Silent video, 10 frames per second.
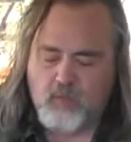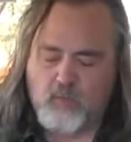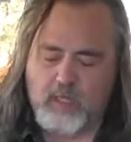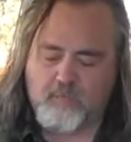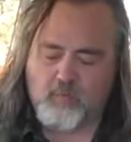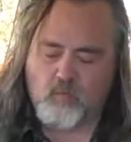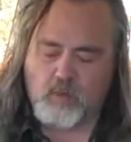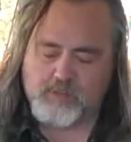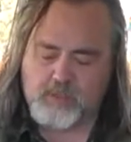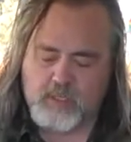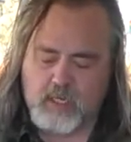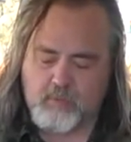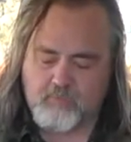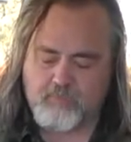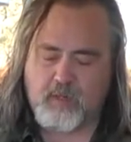we have the Wednesday
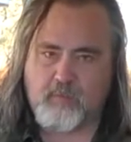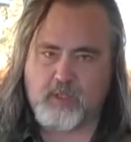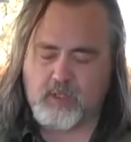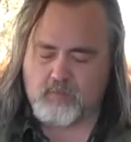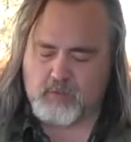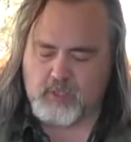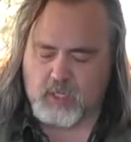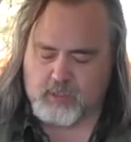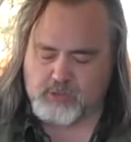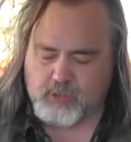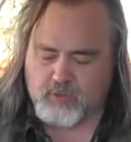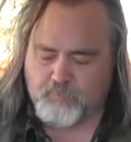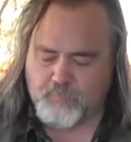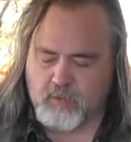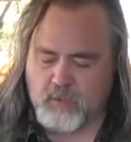night barbecue and talk show
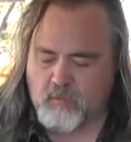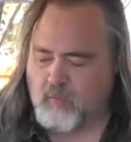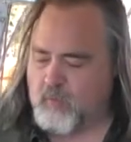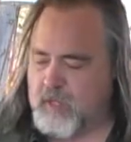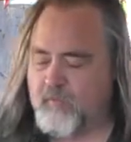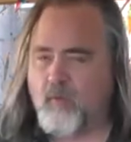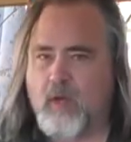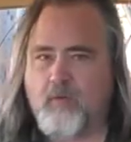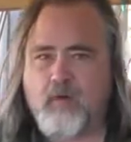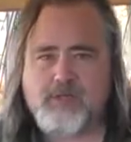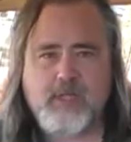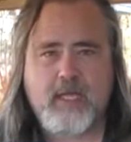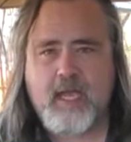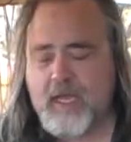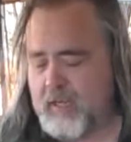where we have the White Russian
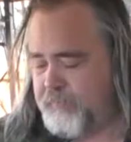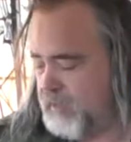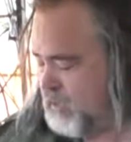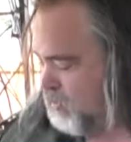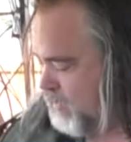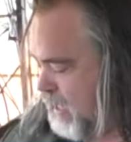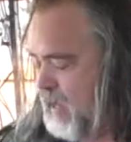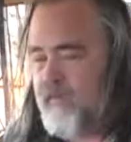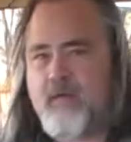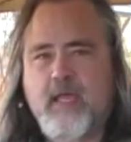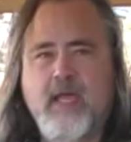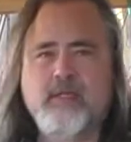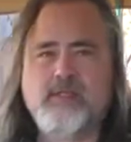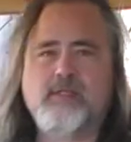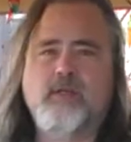Cam, we have
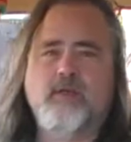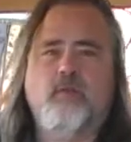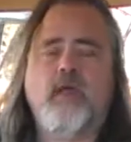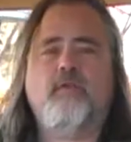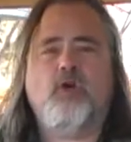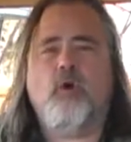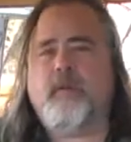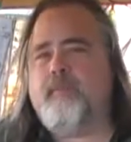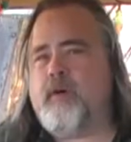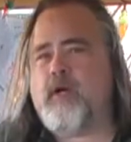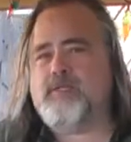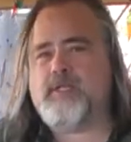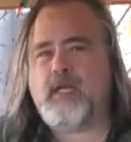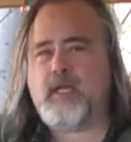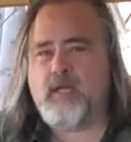guests, we have open bar
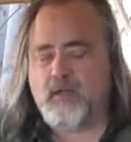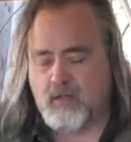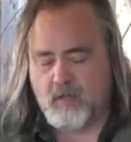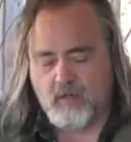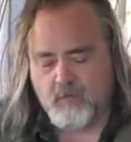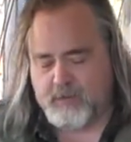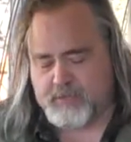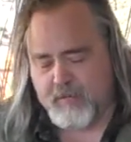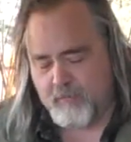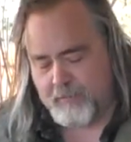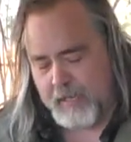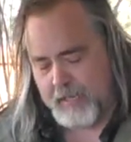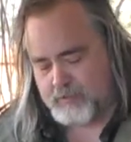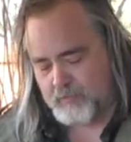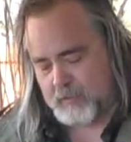seating. We just have a
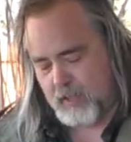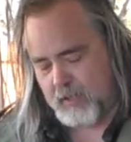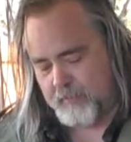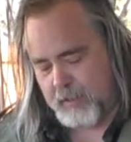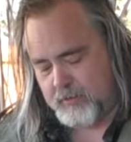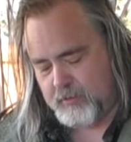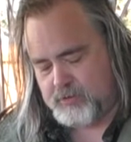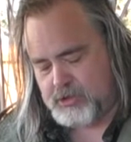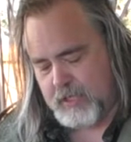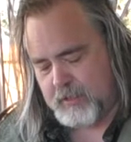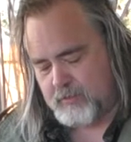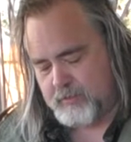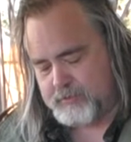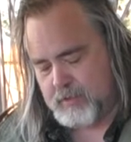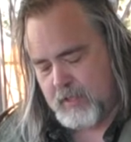blast. We talk about new
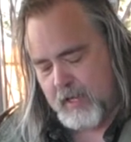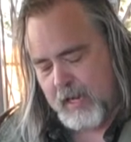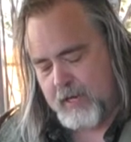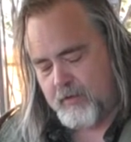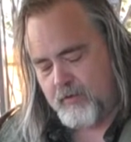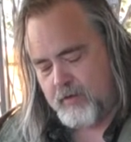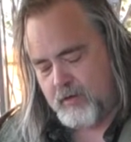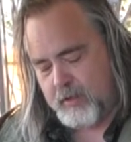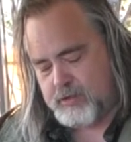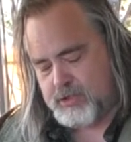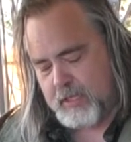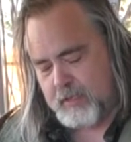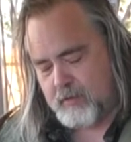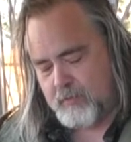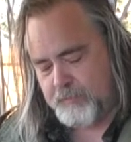channels, how to grow your
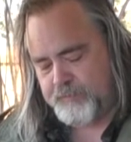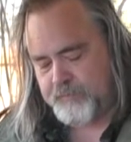channel,